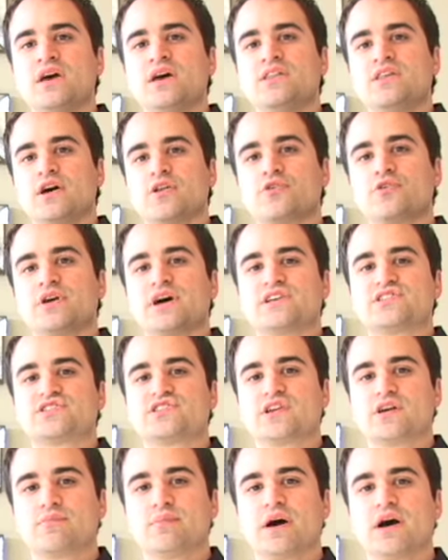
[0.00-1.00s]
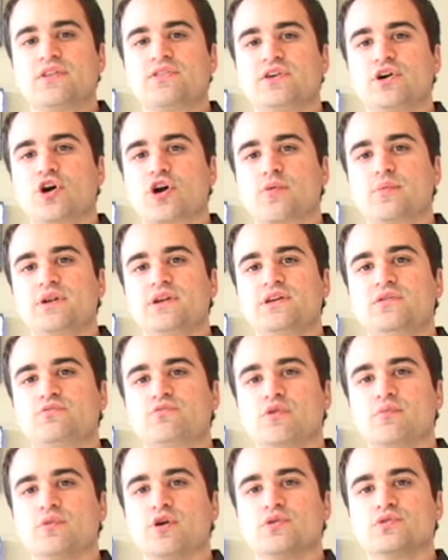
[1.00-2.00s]
The other nice thing about the Harmony
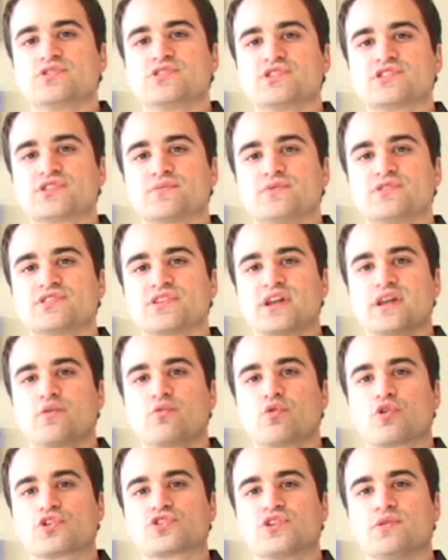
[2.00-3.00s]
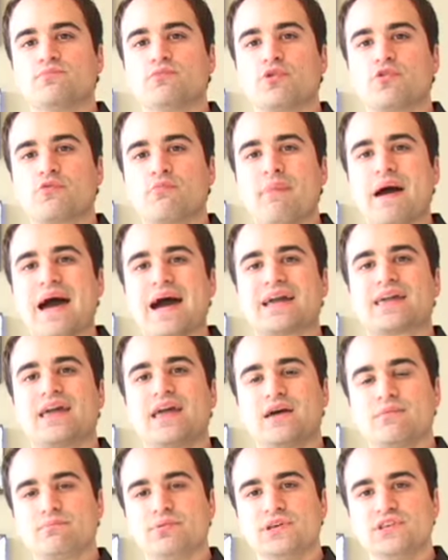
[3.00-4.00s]
remote system is that it works on both Mac
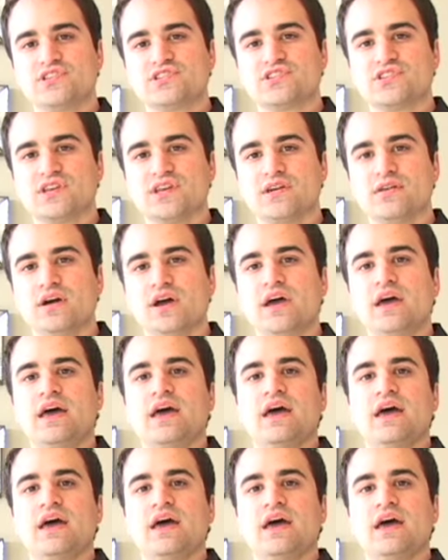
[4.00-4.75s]
and PC,